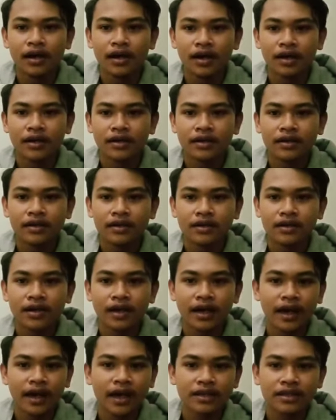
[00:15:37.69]
or
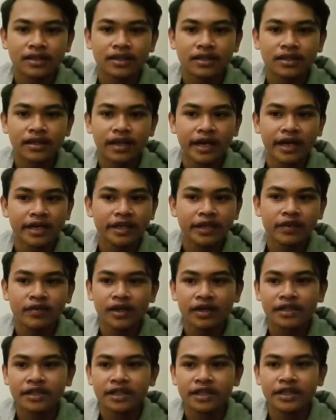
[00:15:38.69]
as the
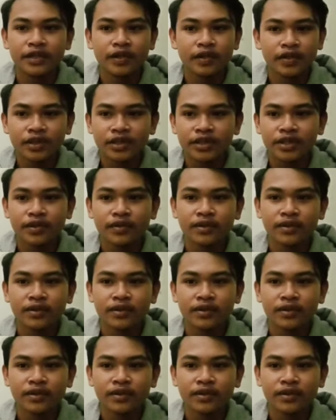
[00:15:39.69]
articulation used